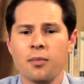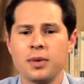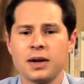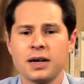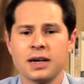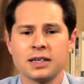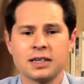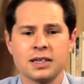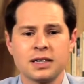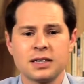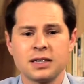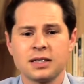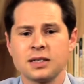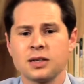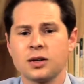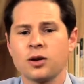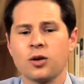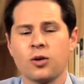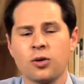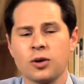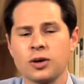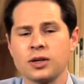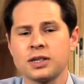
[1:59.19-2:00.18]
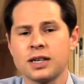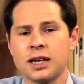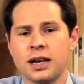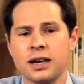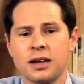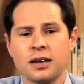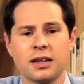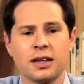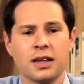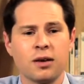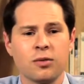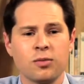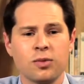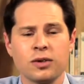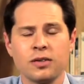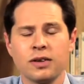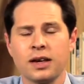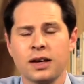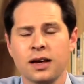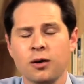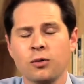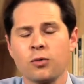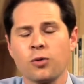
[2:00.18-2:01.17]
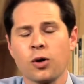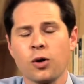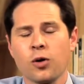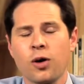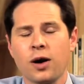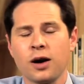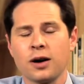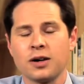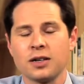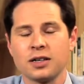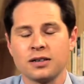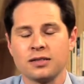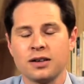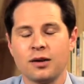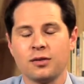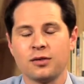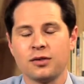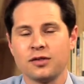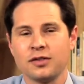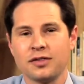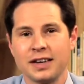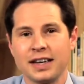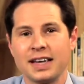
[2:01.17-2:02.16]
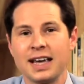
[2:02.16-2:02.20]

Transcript: because this is a course that really it requires a level of